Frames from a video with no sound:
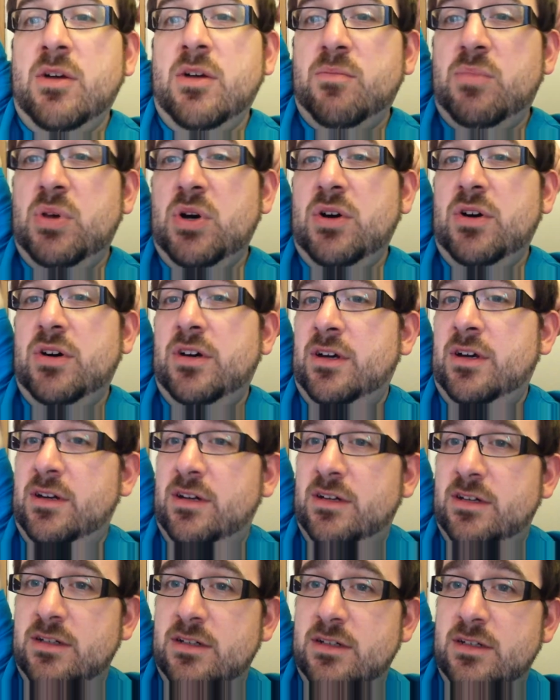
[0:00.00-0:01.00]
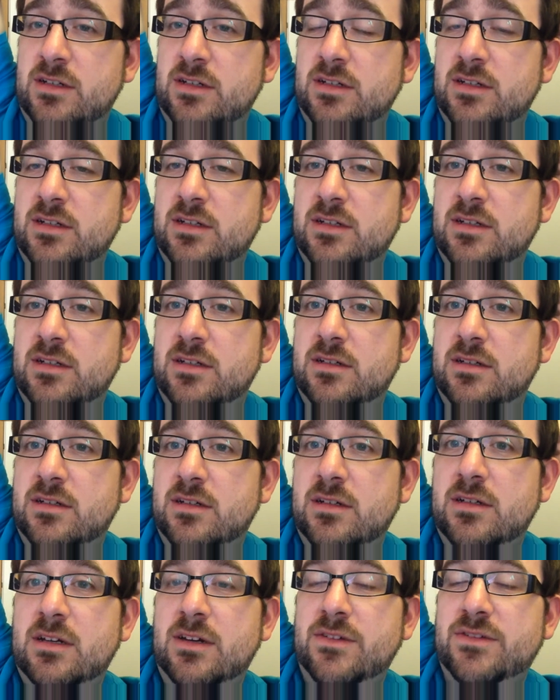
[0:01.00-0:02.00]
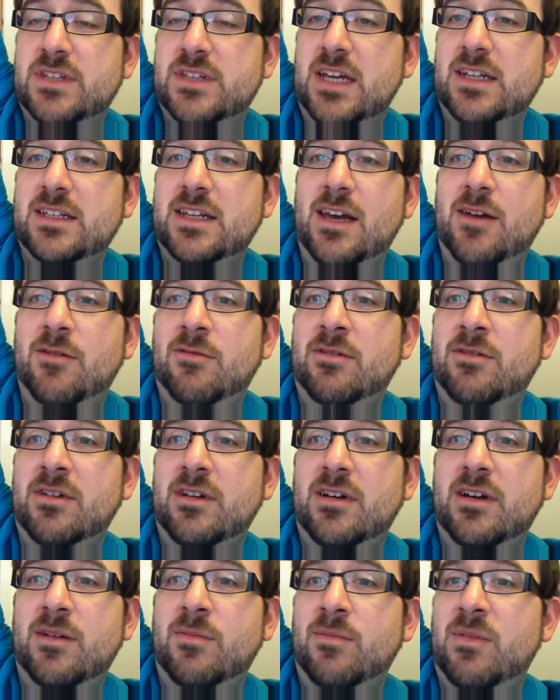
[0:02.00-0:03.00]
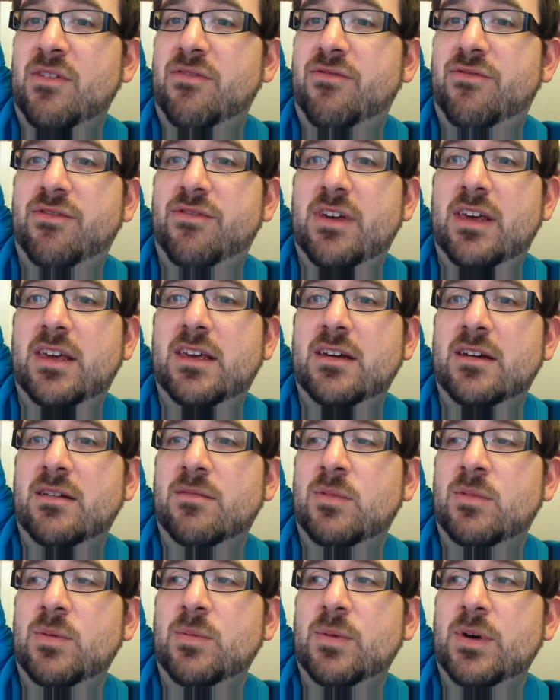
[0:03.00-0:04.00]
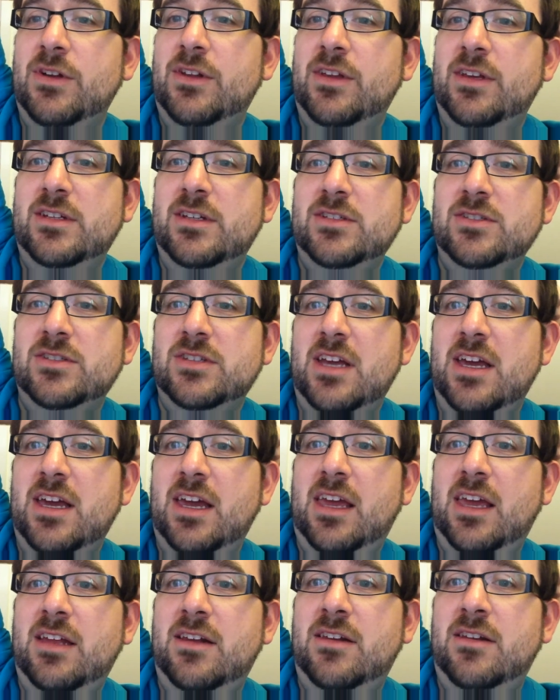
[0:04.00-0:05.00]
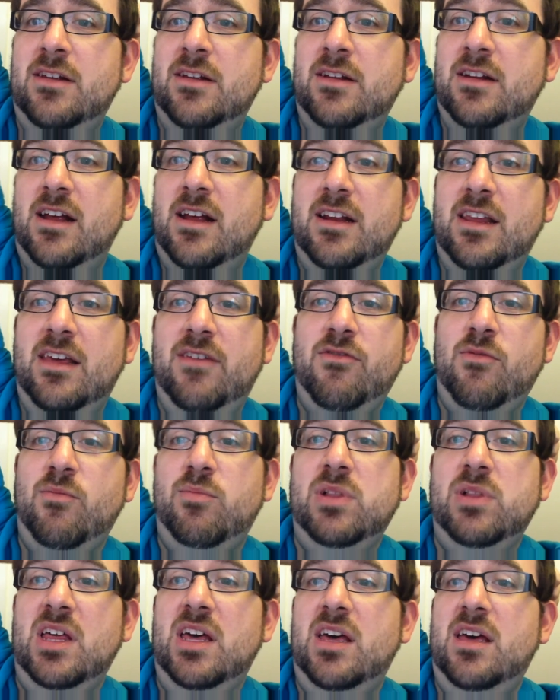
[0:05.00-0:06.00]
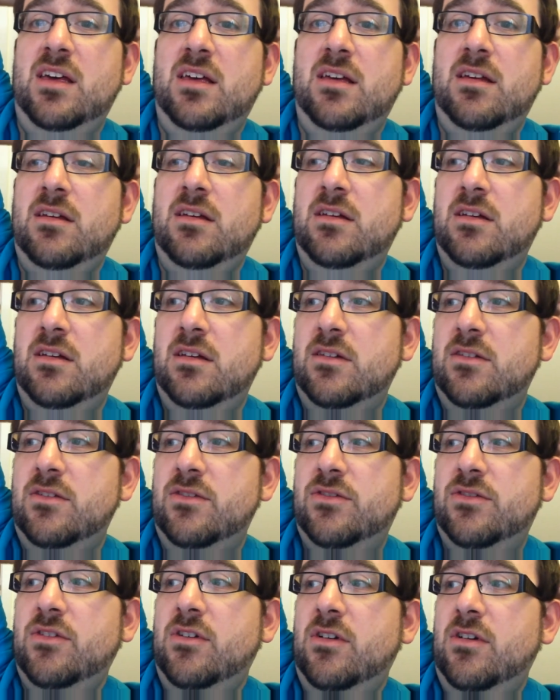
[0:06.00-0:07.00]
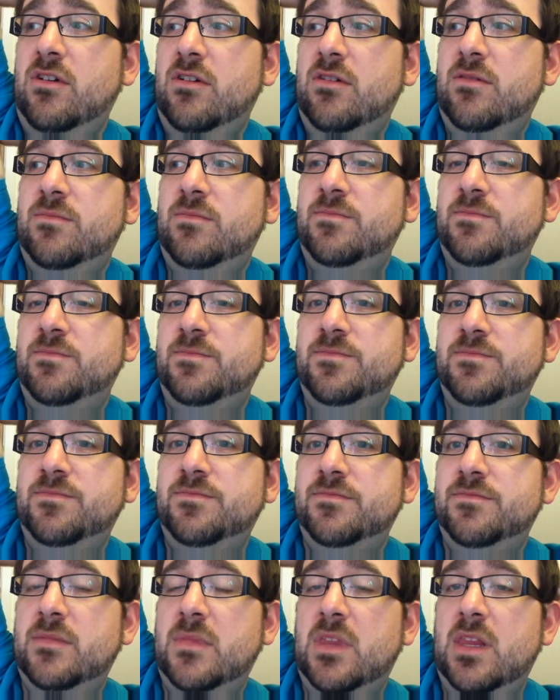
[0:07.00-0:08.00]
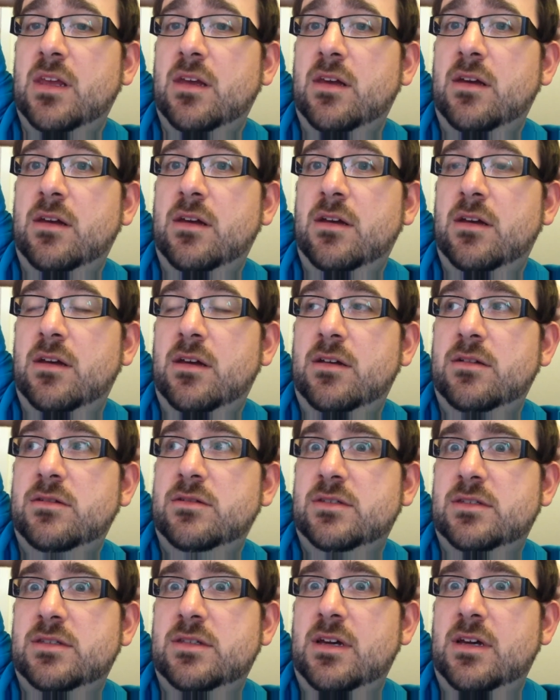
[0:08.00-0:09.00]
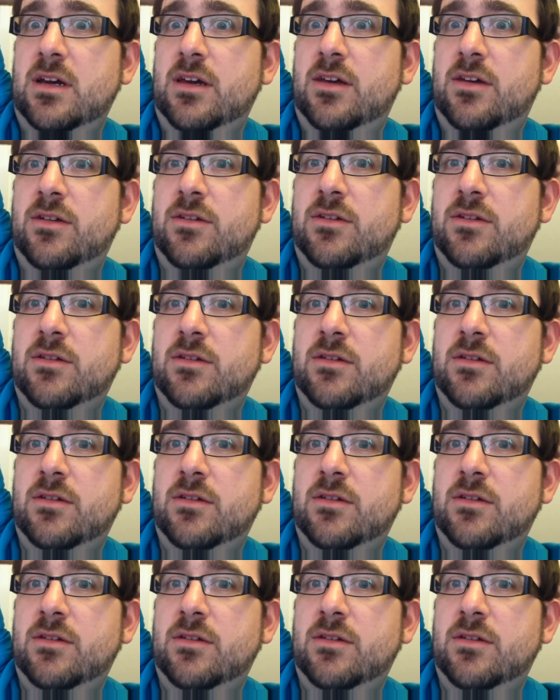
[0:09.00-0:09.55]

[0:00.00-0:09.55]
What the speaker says: But I've sat down and my feet and my body is just aching. I've had it in play, so it's tired.